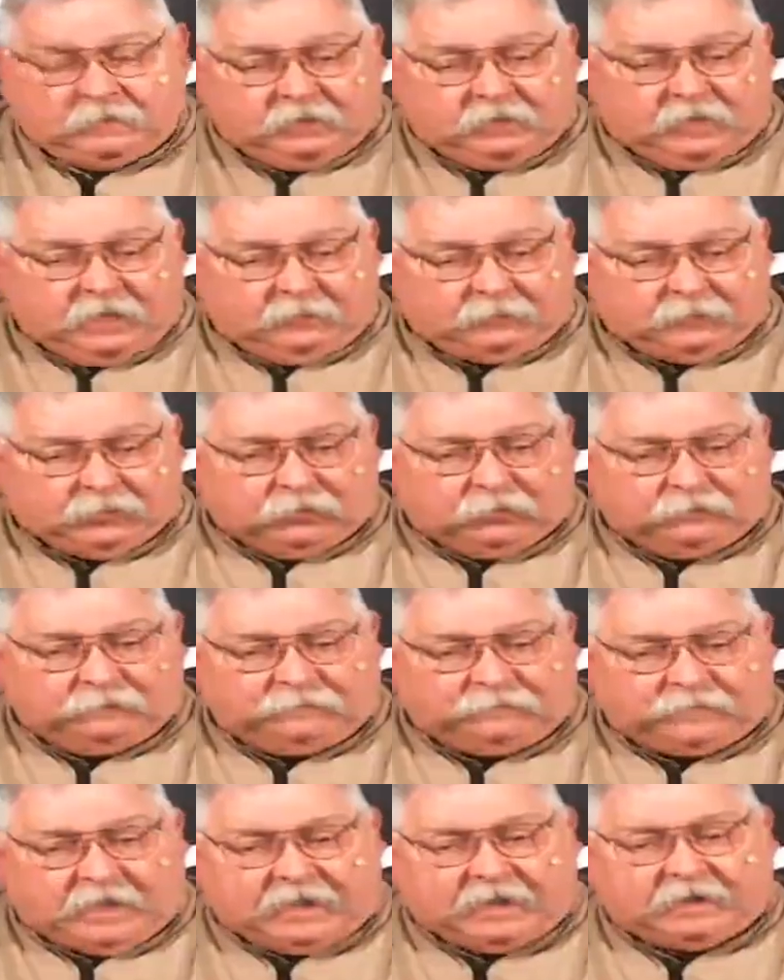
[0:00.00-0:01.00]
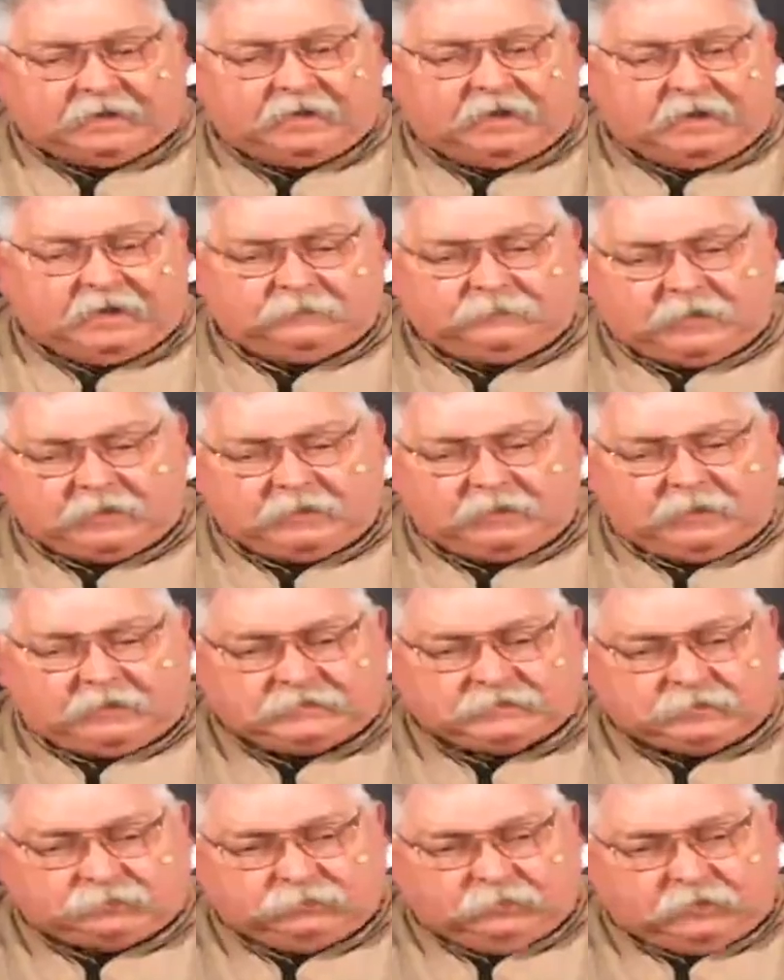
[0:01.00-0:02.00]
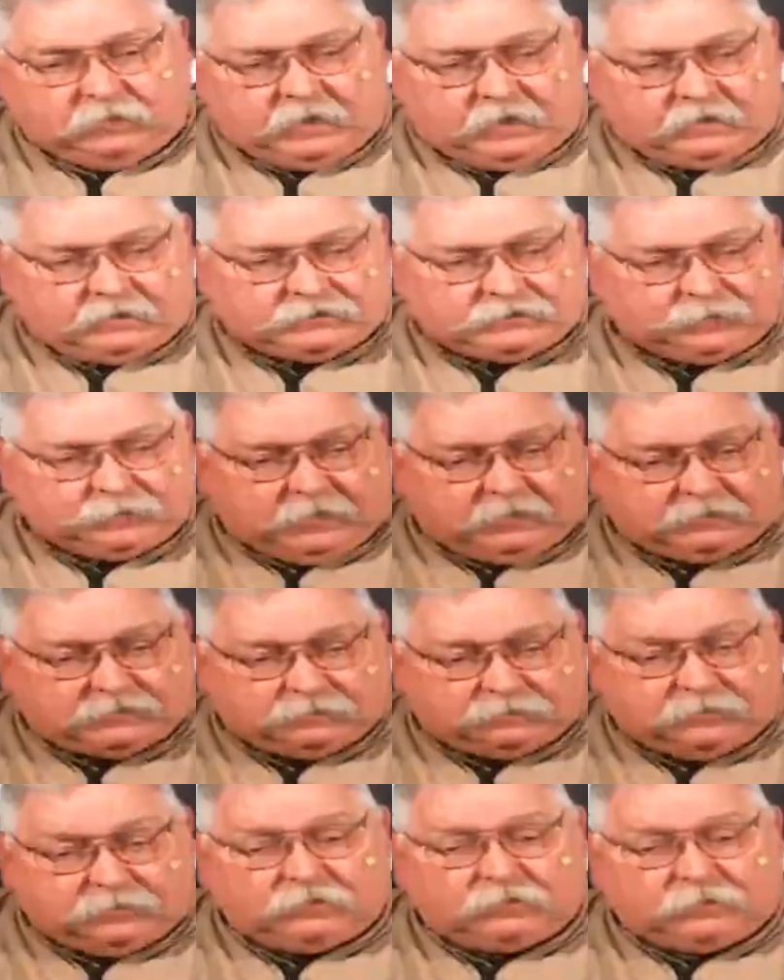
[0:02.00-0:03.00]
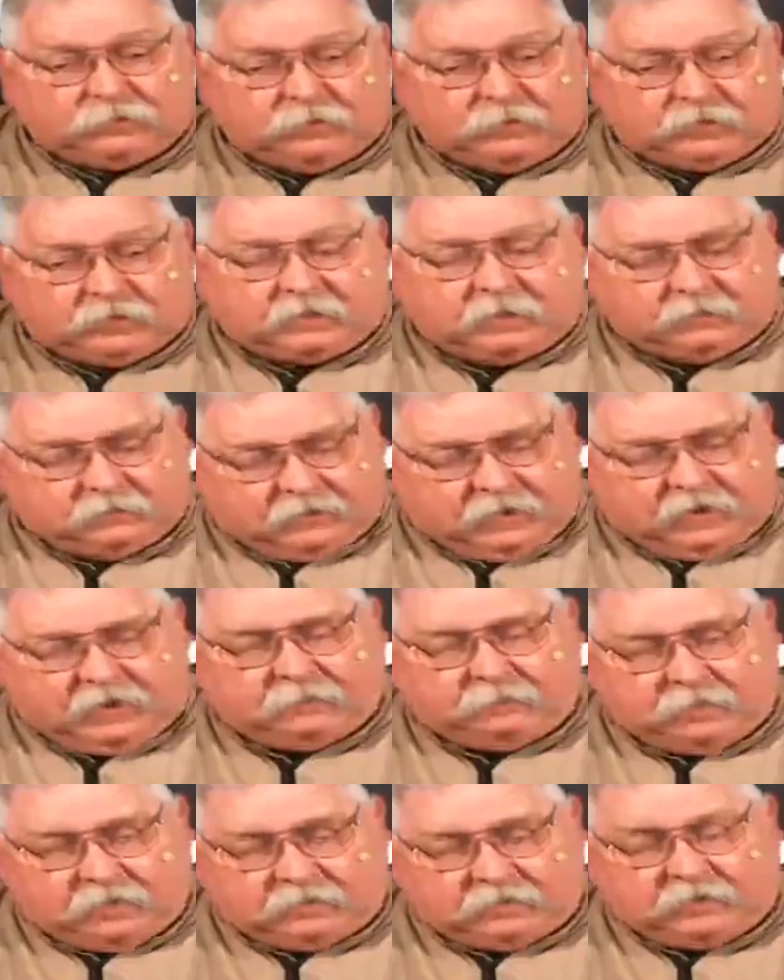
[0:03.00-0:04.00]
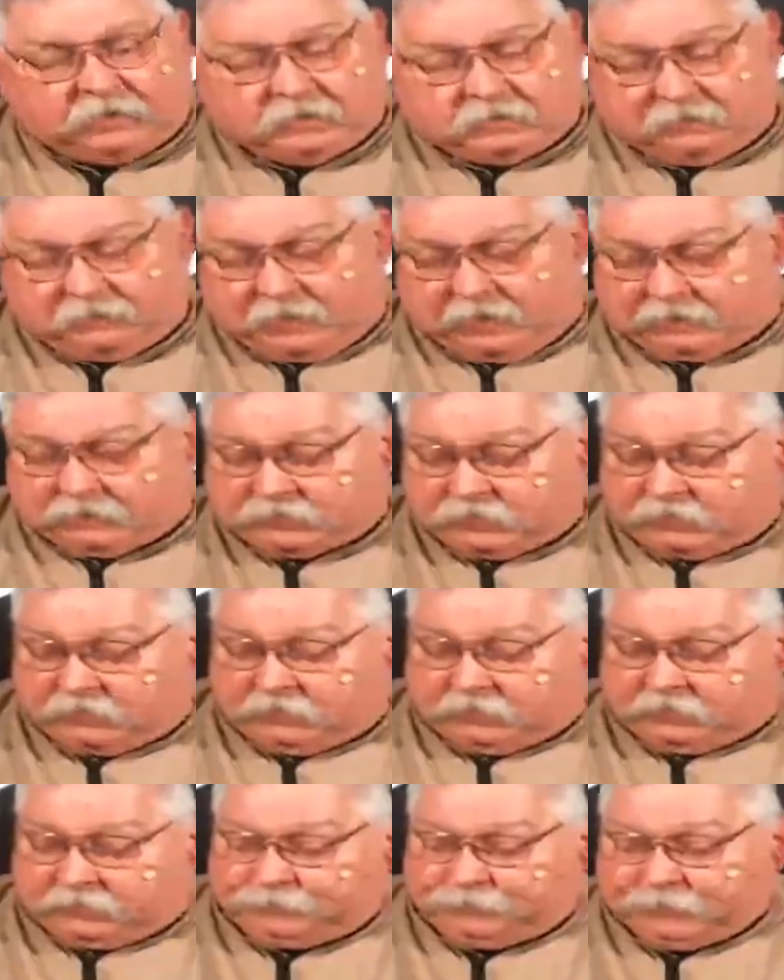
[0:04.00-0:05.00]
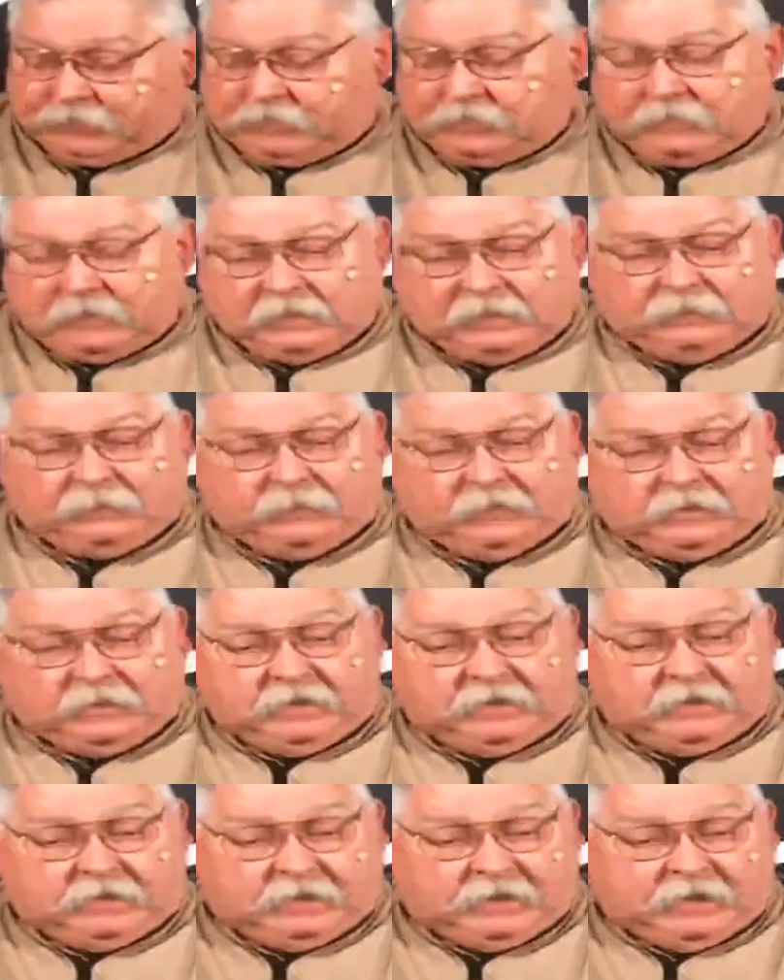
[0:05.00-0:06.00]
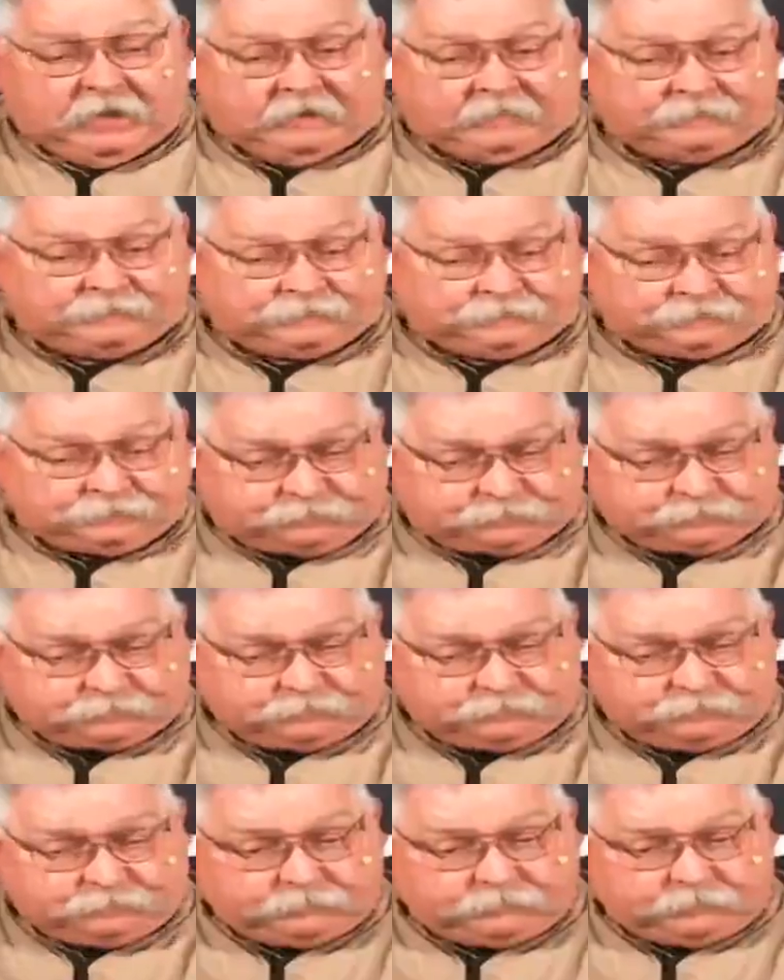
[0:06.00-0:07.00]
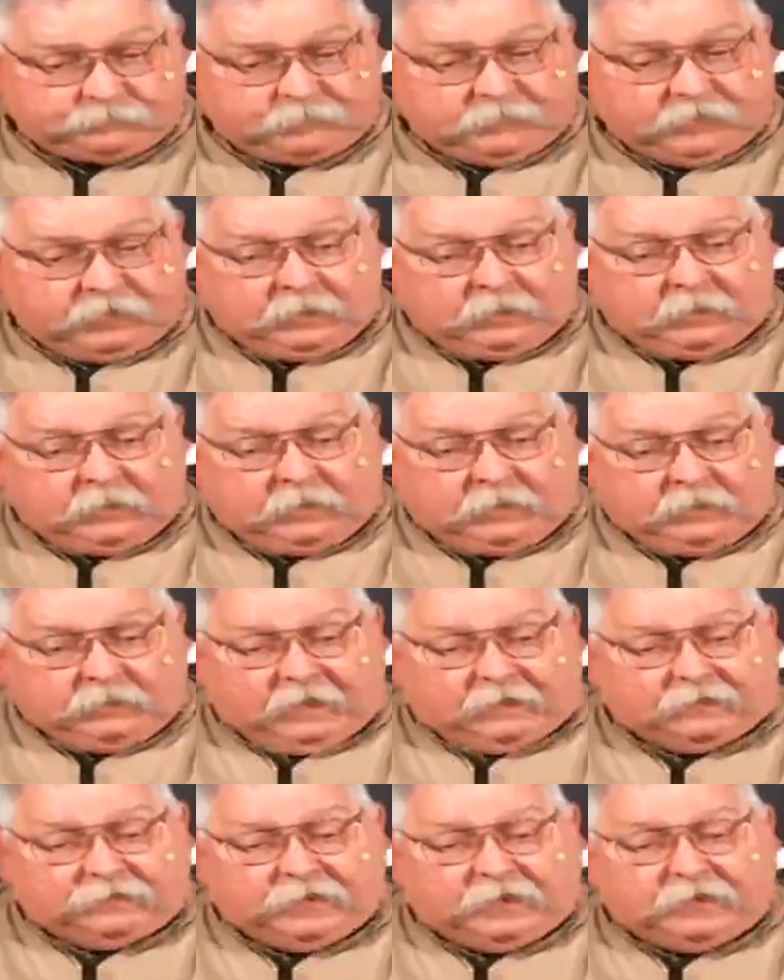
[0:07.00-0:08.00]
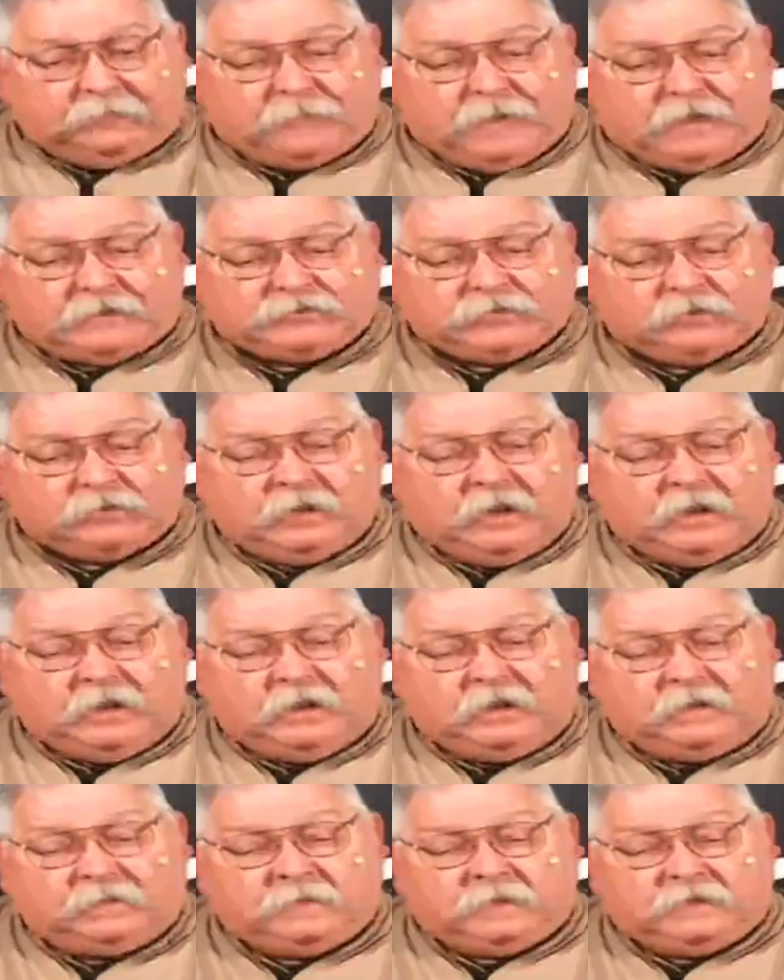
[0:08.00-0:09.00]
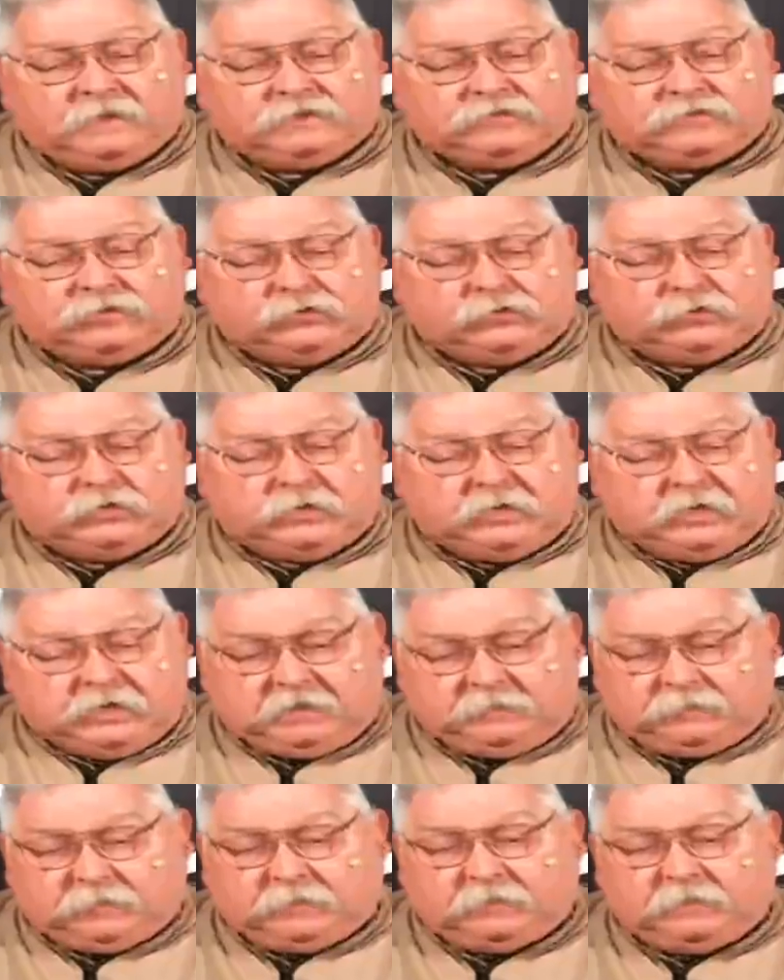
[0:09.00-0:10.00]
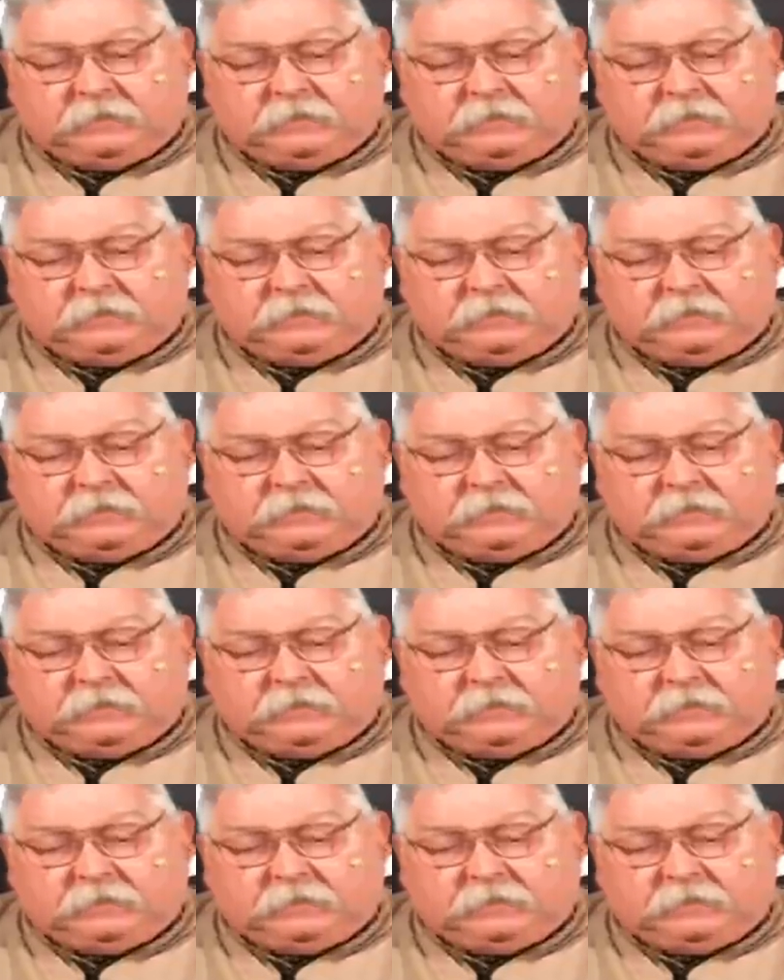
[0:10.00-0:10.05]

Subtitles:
I'm an old fat guy. My legs would run out of space real quick, and that'd have been the end of my turning. But anyhow, the other thing about your lathe is to keep